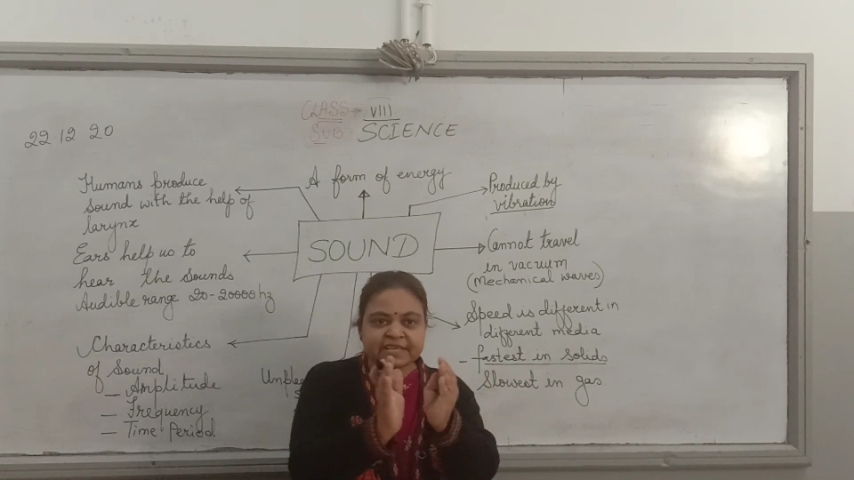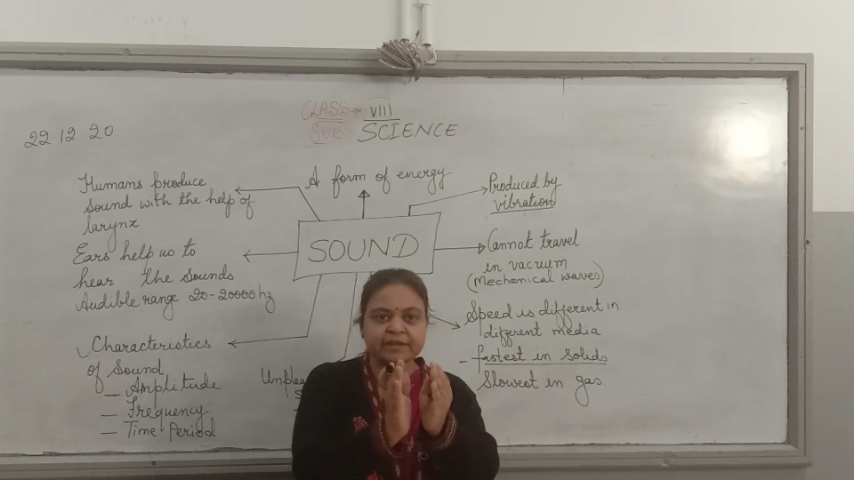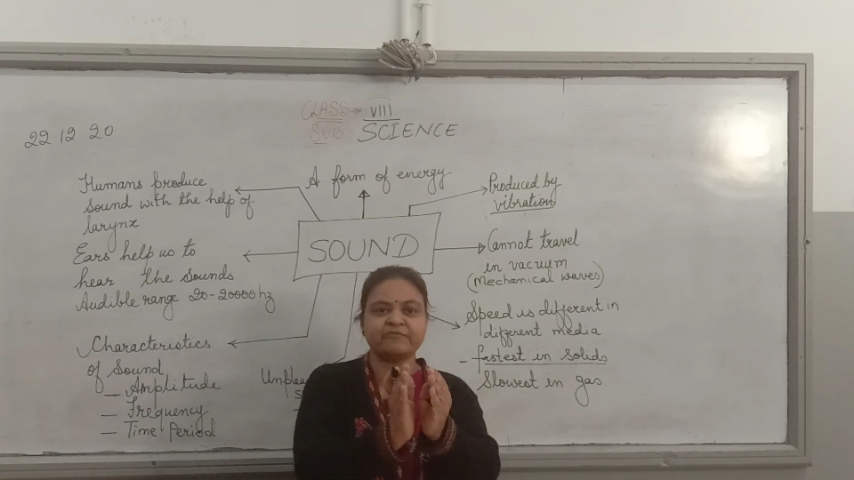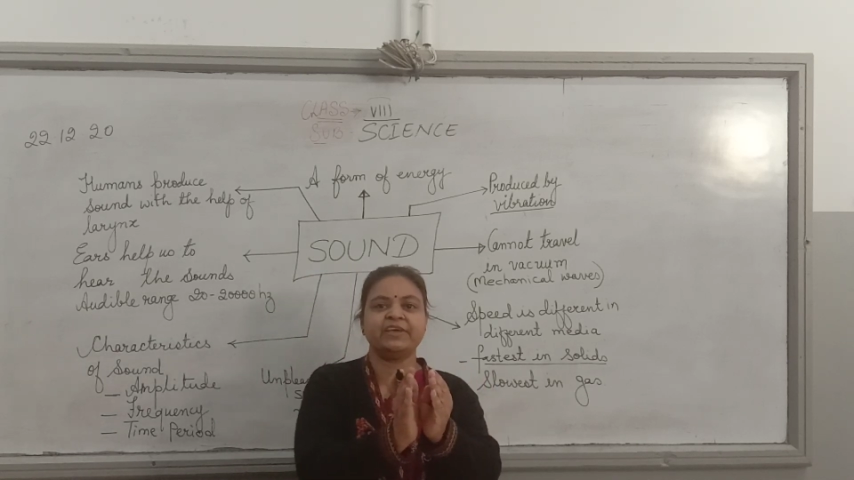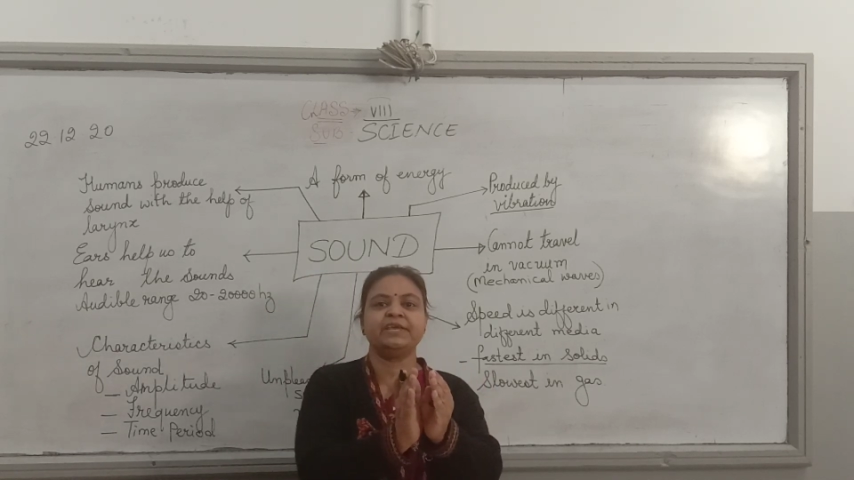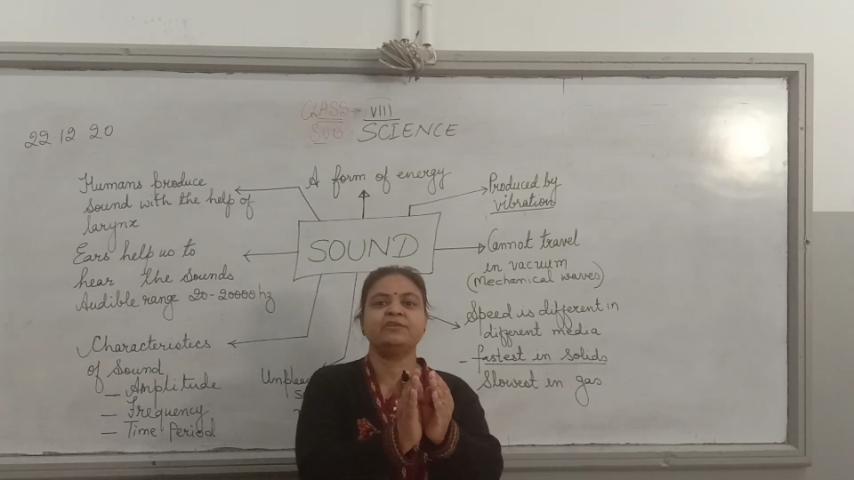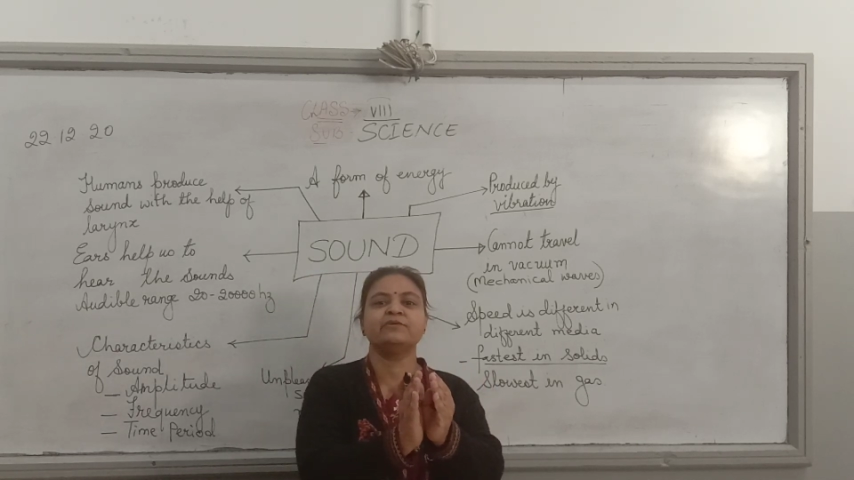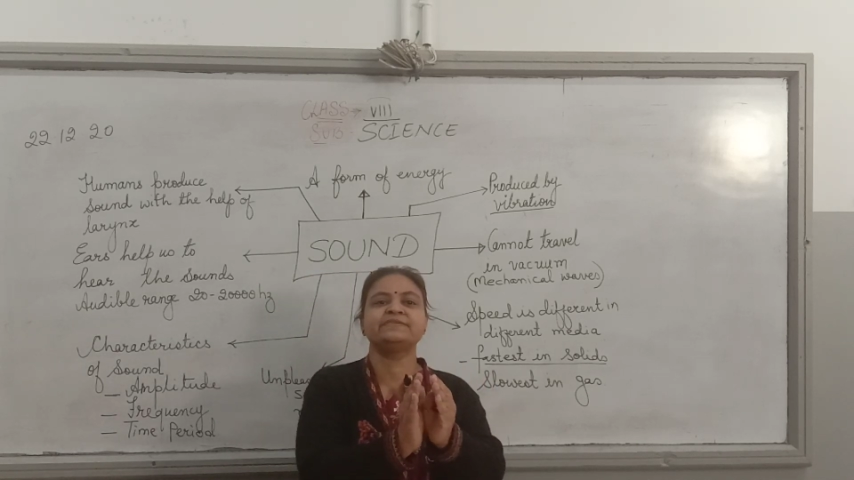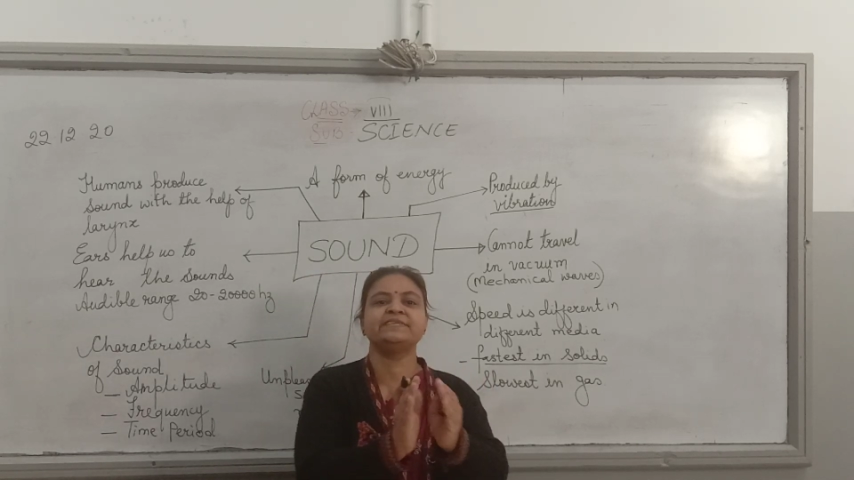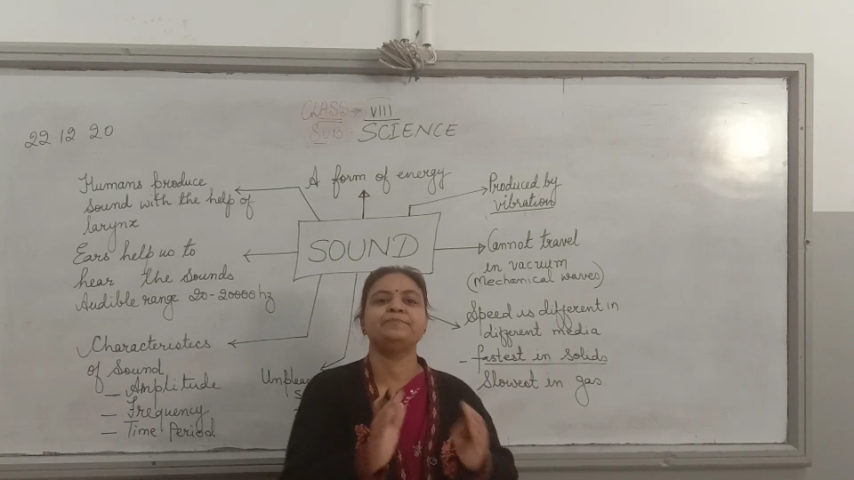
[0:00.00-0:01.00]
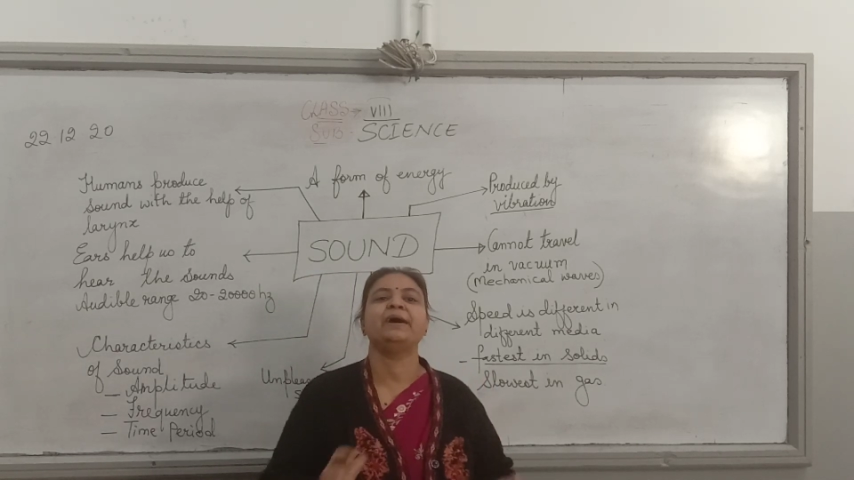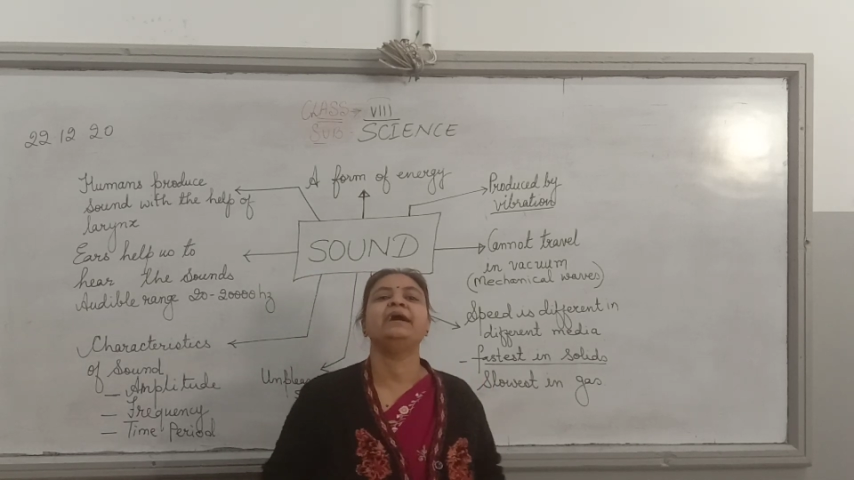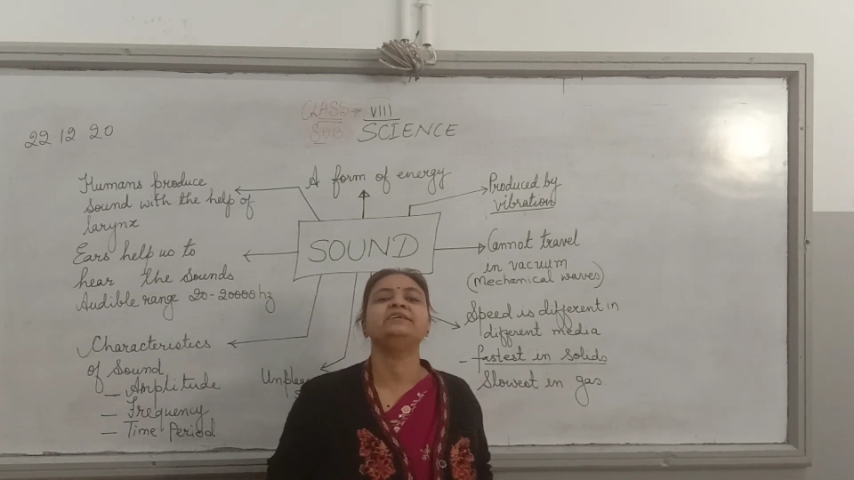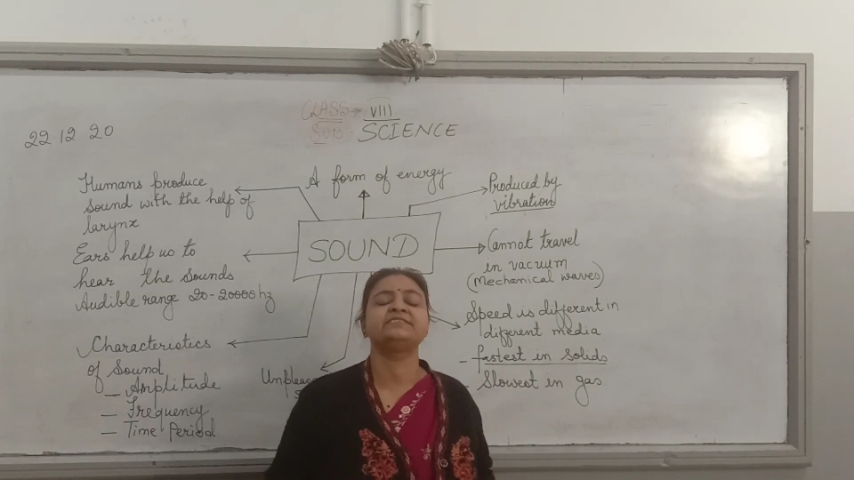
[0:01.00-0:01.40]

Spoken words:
are very closely packed.